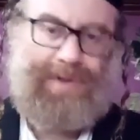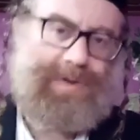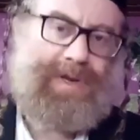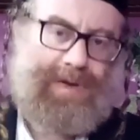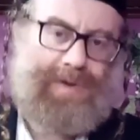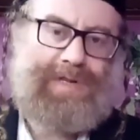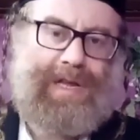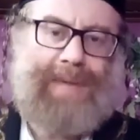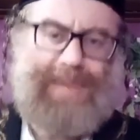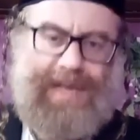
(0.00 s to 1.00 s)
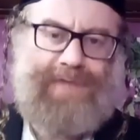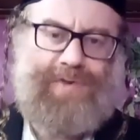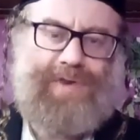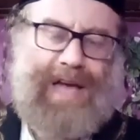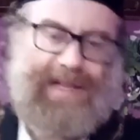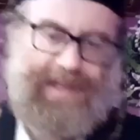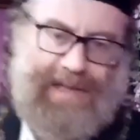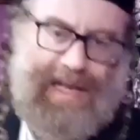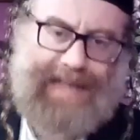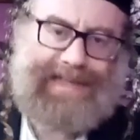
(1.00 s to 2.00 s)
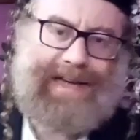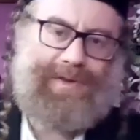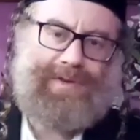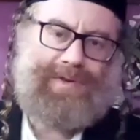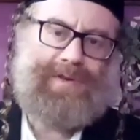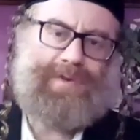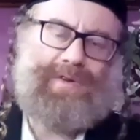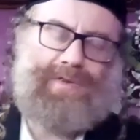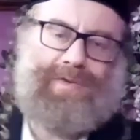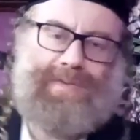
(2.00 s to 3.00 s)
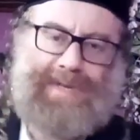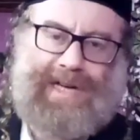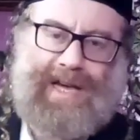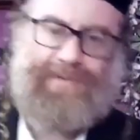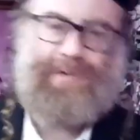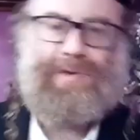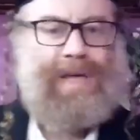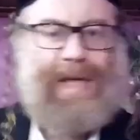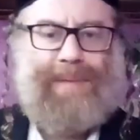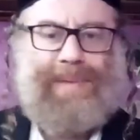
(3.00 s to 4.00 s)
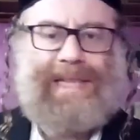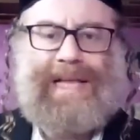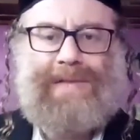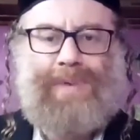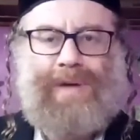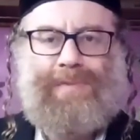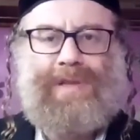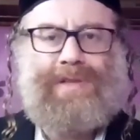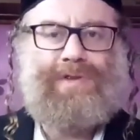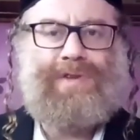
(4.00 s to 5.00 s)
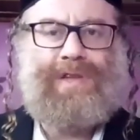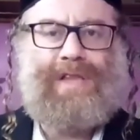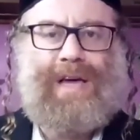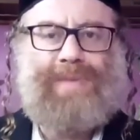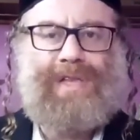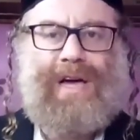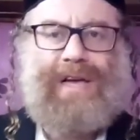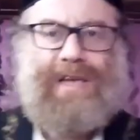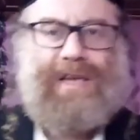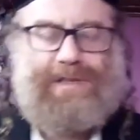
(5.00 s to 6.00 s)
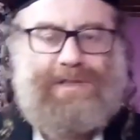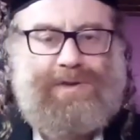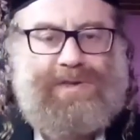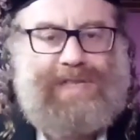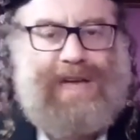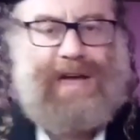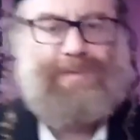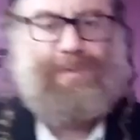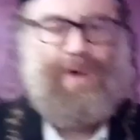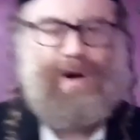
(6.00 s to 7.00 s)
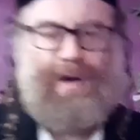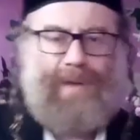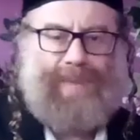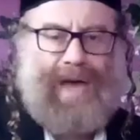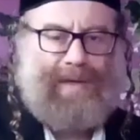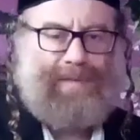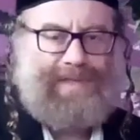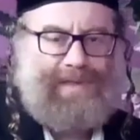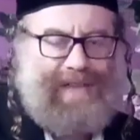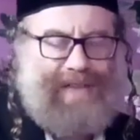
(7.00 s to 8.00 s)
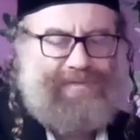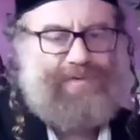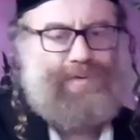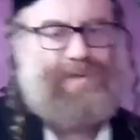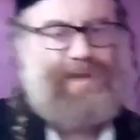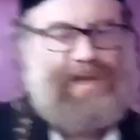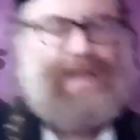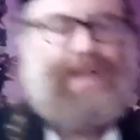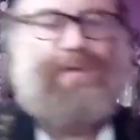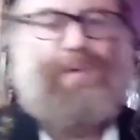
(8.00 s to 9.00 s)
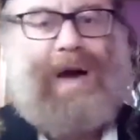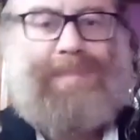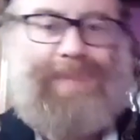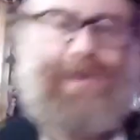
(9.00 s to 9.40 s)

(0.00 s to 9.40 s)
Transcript: You usually, I mean, if you write it, that's how you do. You, you do it with the right foot, but not when, when during the Amida. So you start walk back with your left foot. Why?